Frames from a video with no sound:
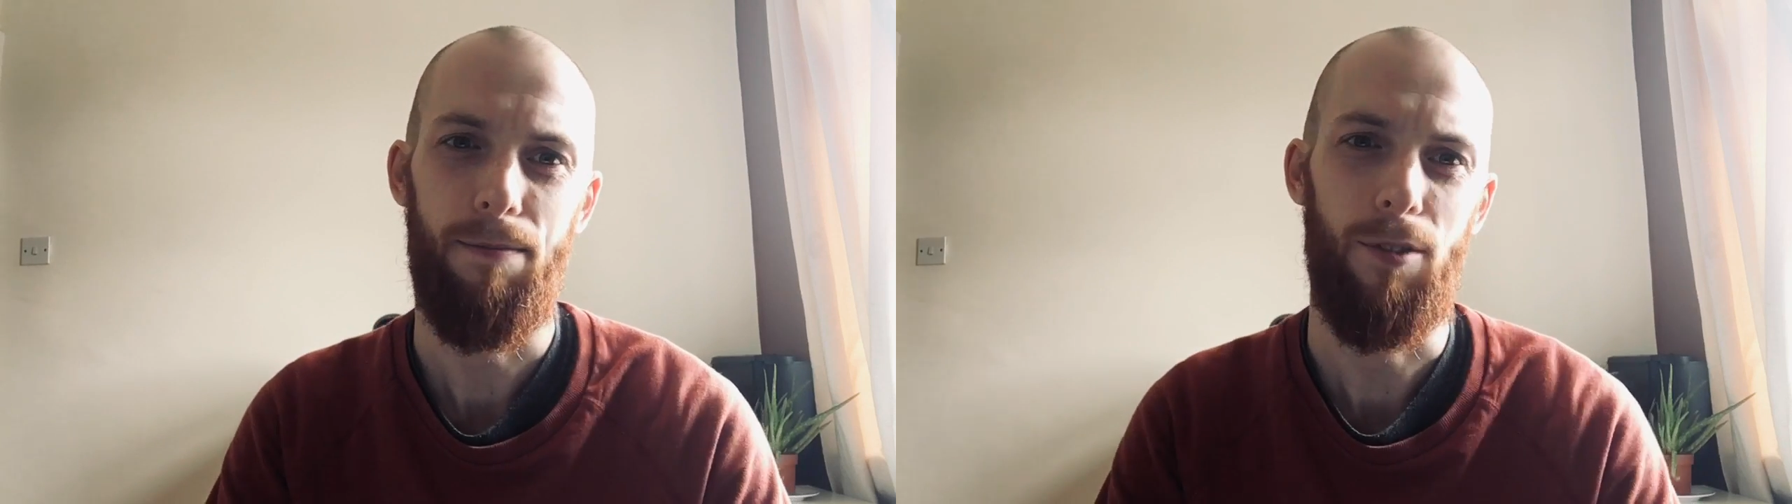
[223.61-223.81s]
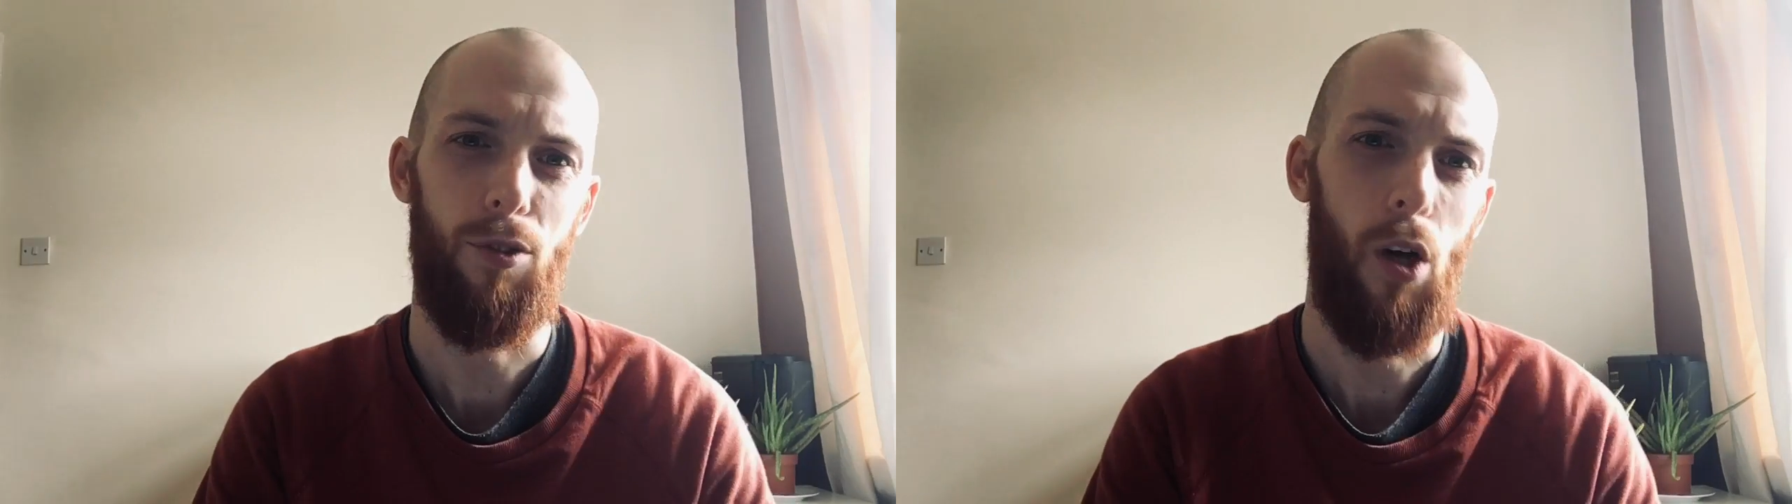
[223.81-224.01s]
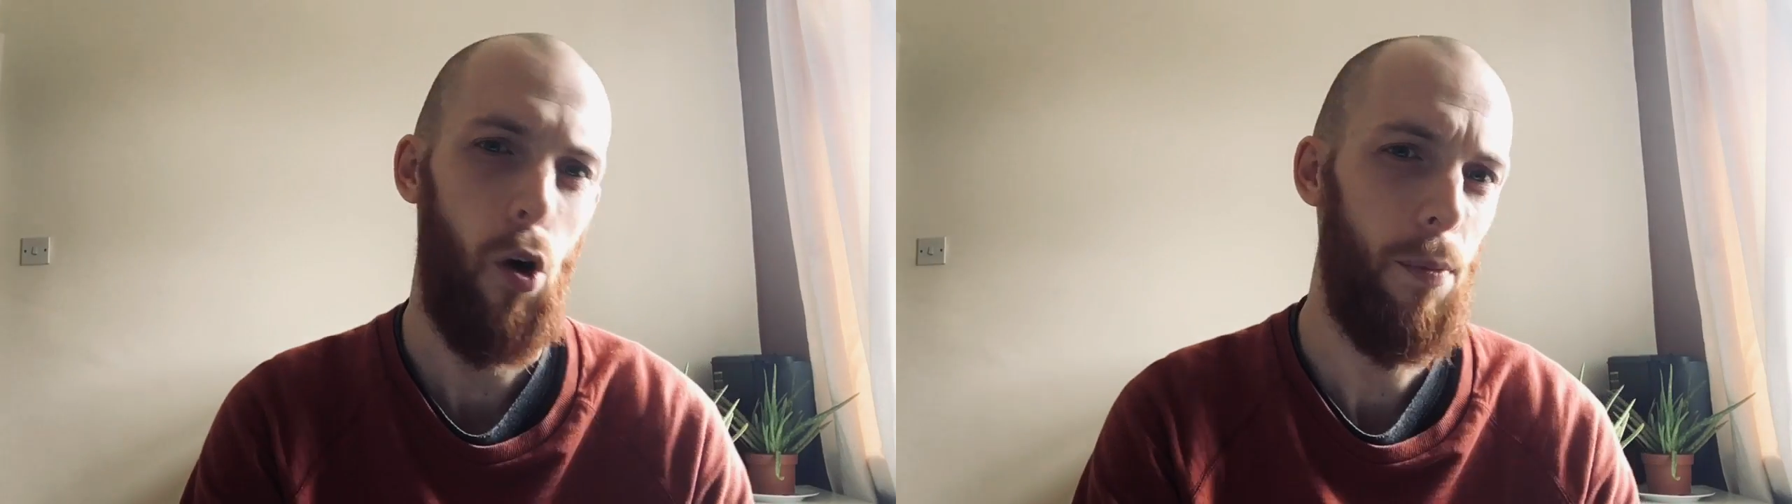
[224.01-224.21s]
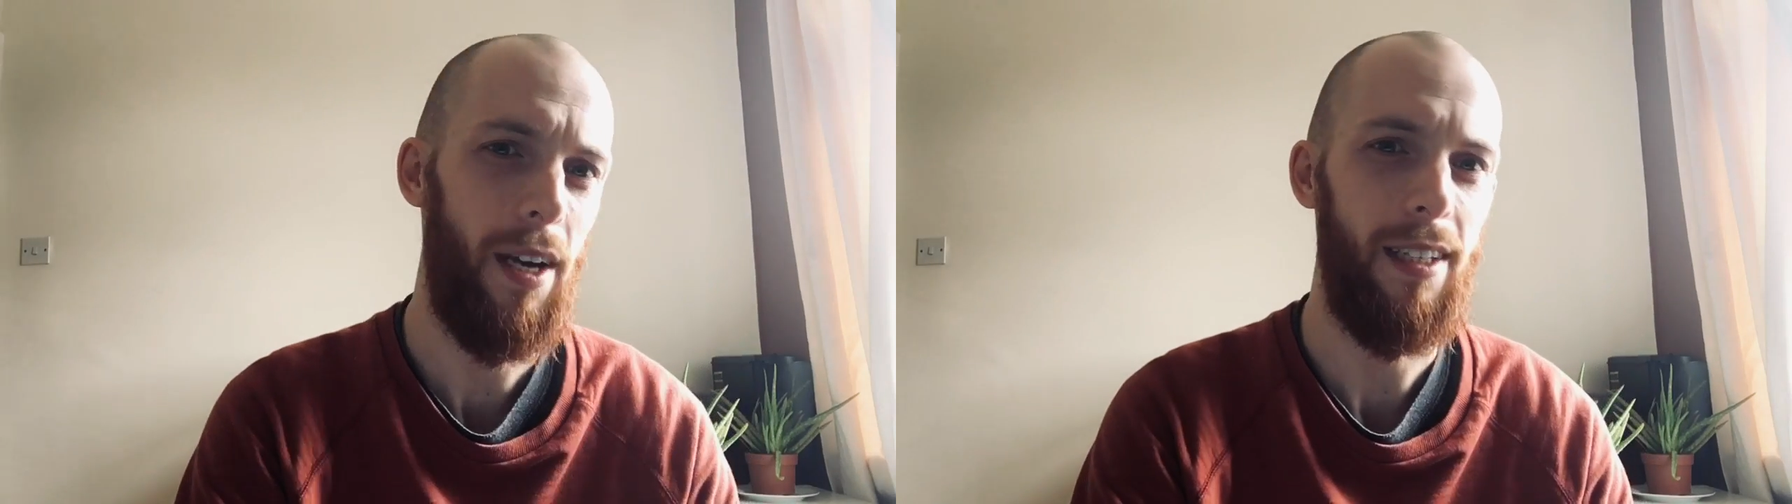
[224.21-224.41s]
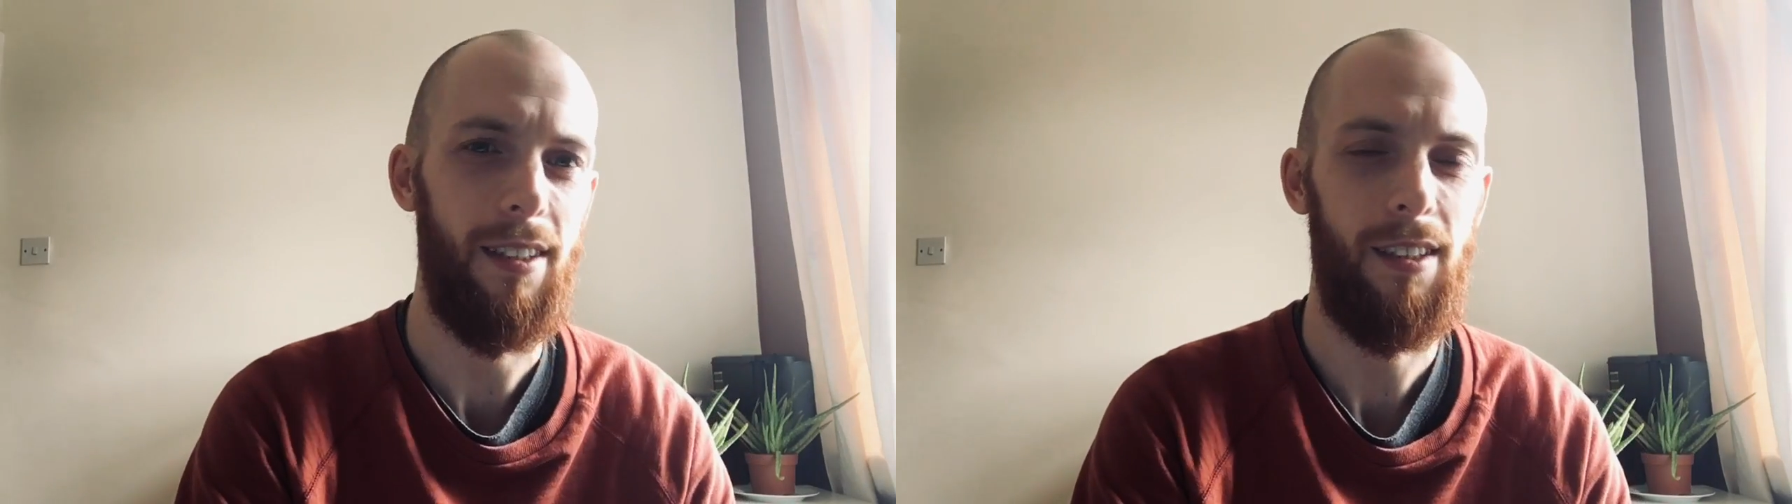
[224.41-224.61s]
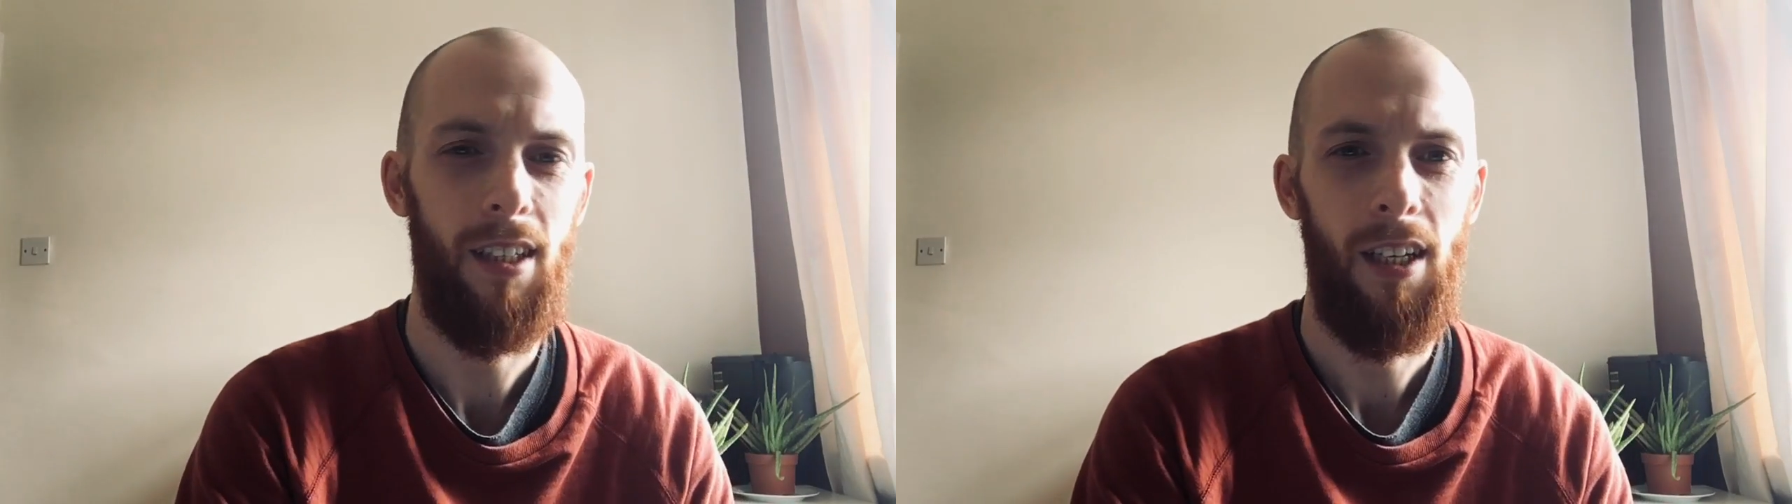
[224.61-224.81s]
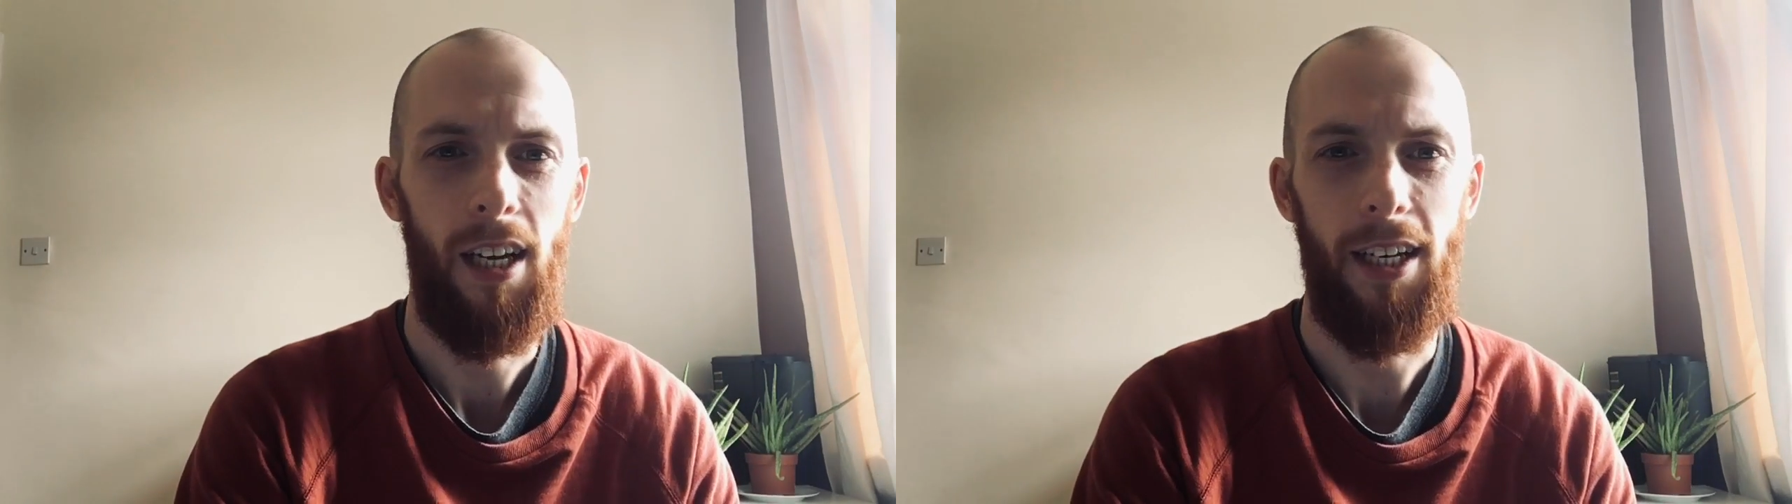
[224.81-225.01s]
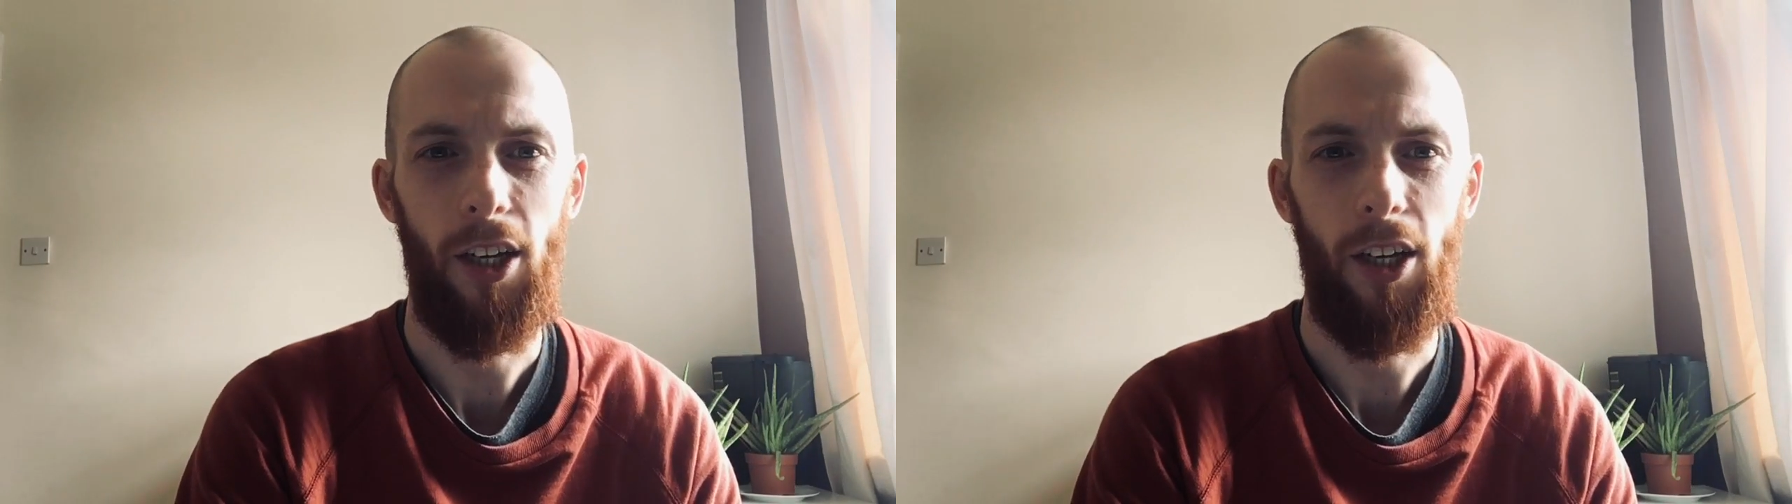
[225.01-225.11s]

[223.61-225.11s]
And so I hope that is an